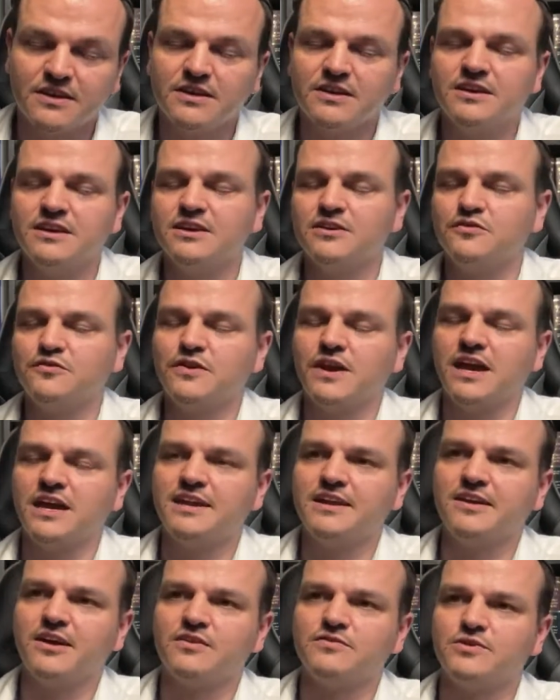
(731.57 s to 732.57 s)
If any
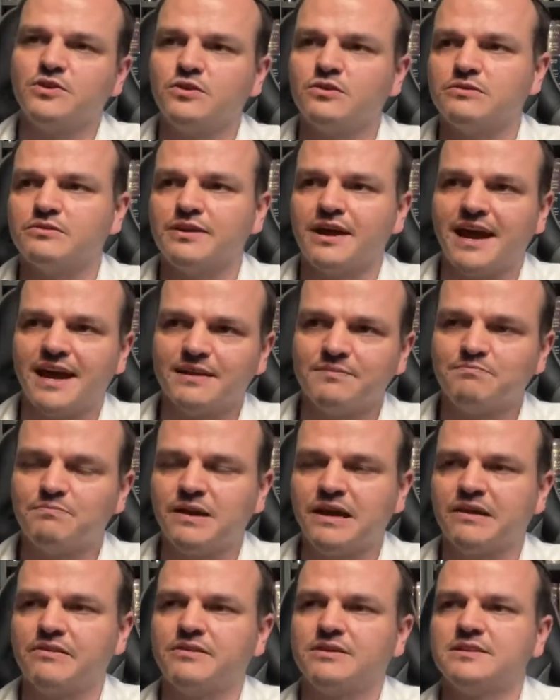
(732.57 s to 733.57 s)
of your
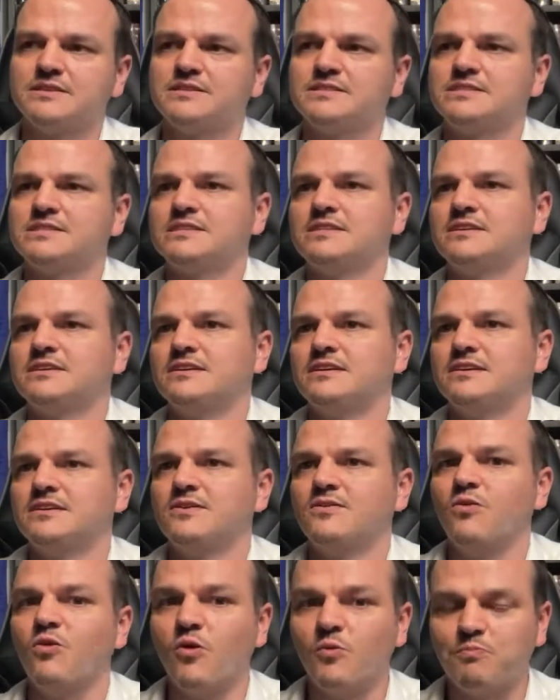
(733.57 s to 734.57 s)
grandparents
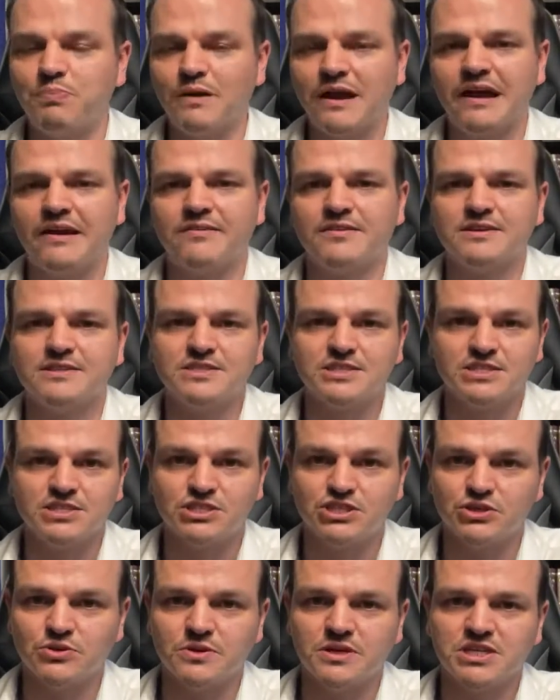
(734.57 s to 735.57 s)
or parents is
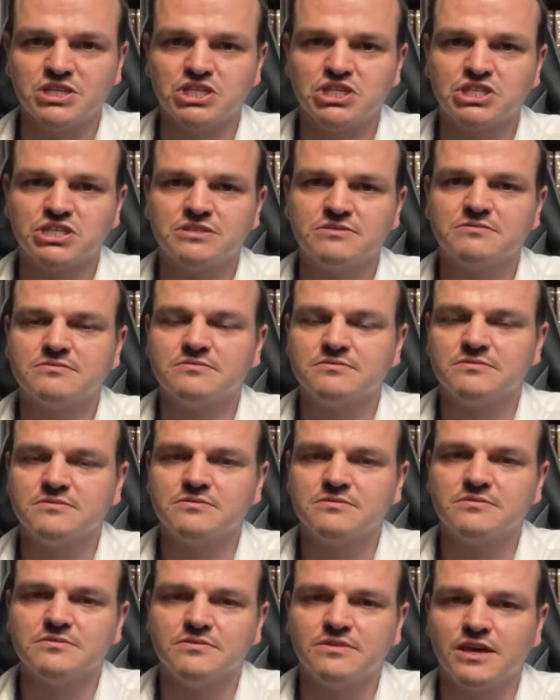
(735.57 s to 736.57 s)
Jewish,
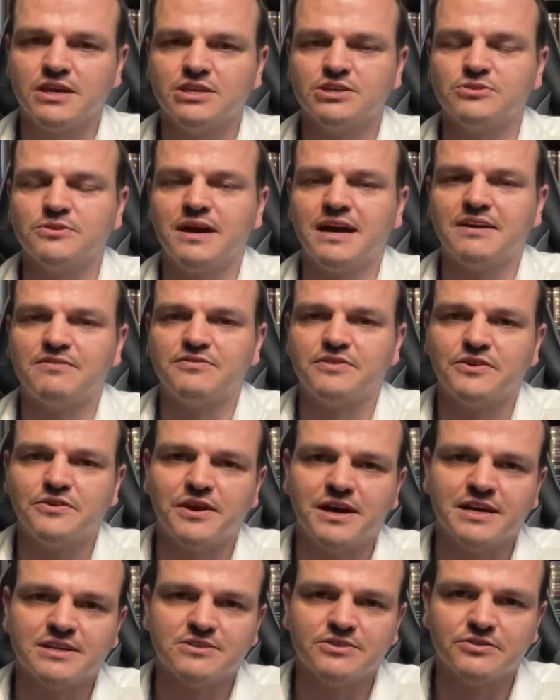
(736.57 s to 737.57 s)
then you have the
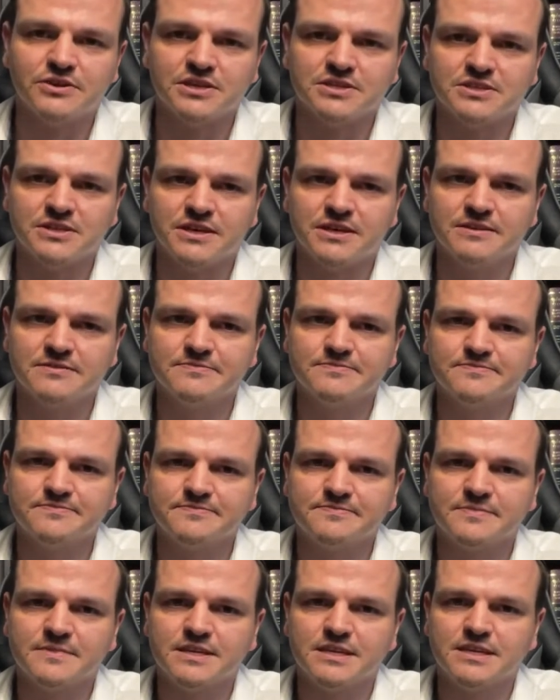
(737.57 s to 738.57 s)
right to return.
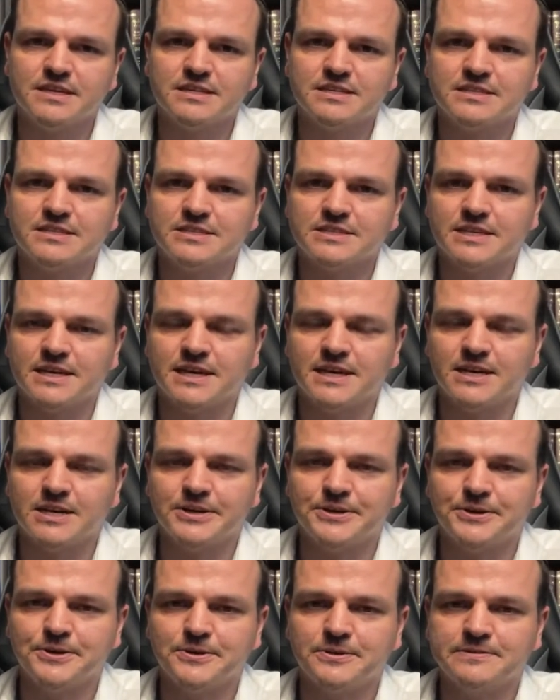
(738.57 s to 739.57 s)

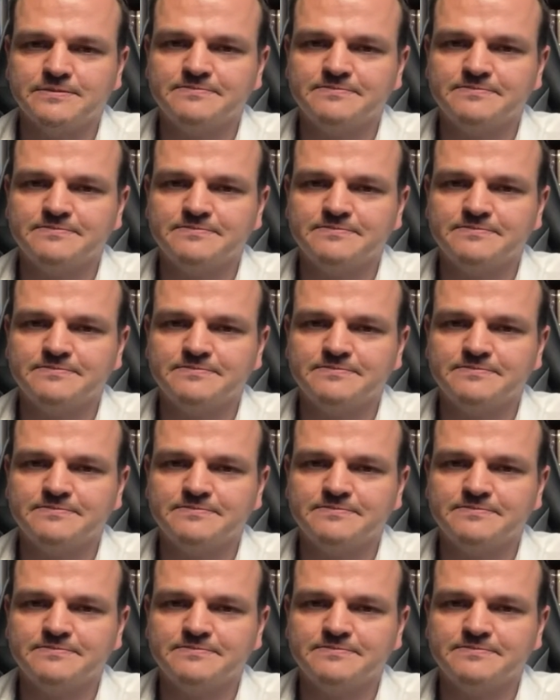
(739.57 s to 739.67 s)
So